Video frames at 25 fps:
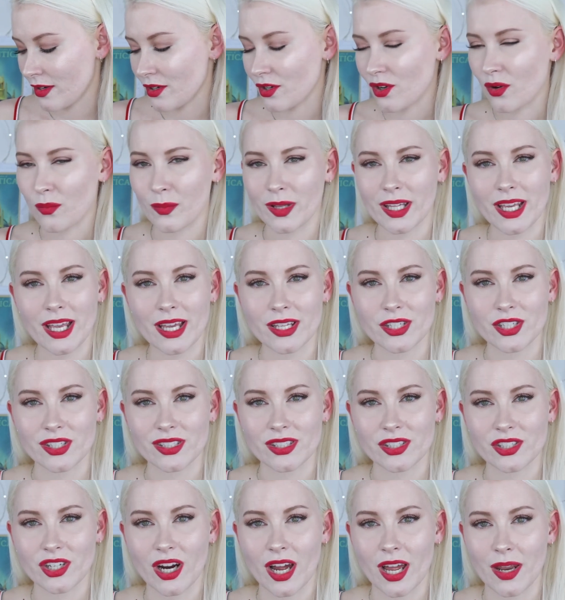Normally I
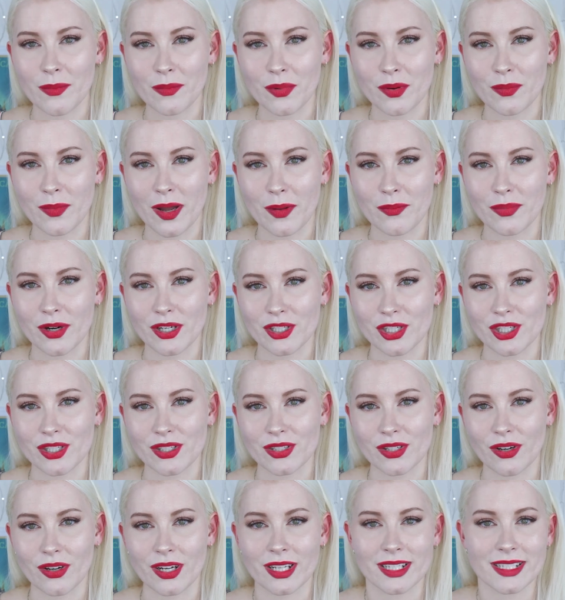just try and put my
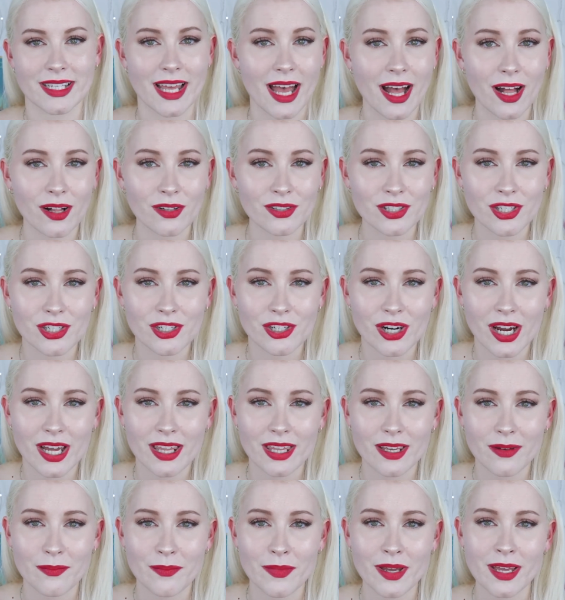brushes on a towel to
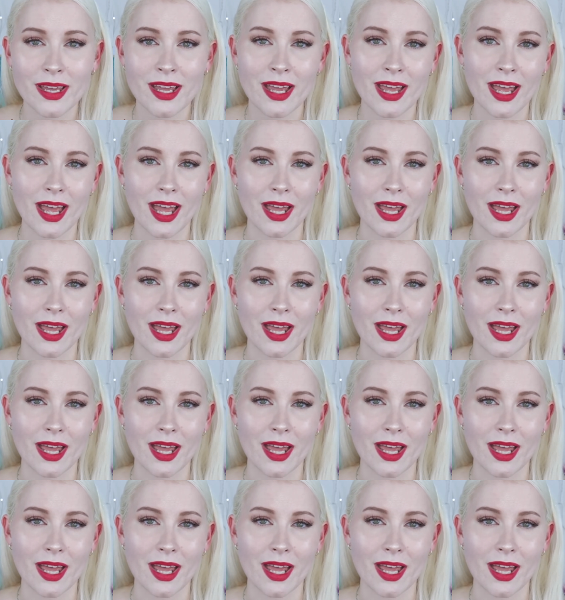dry them